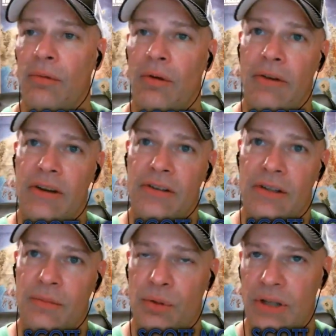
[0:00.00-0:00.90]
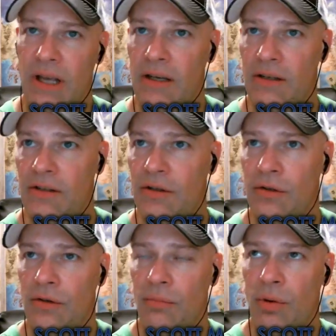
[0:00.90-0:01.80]
eventually break
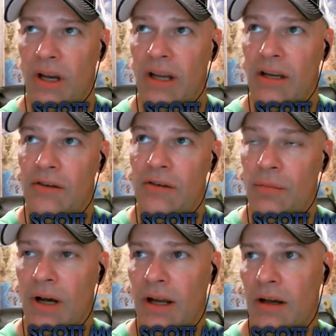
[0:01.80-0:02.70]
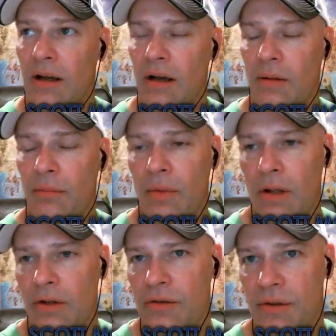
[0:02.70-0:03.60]
it into my
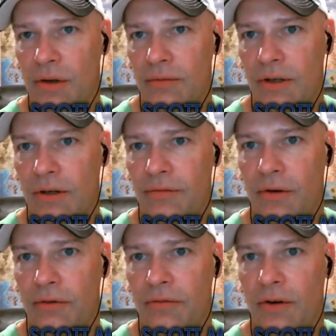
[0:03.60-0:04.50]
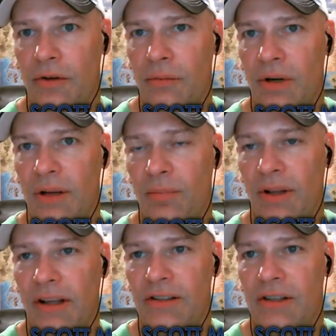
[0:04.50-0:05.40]
Scrivener for further
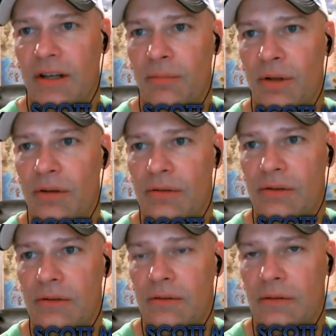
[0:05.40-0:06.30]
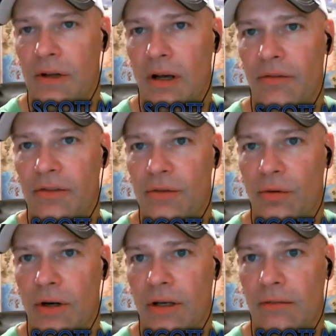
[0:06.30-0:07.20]
manipulation and abuse of the story.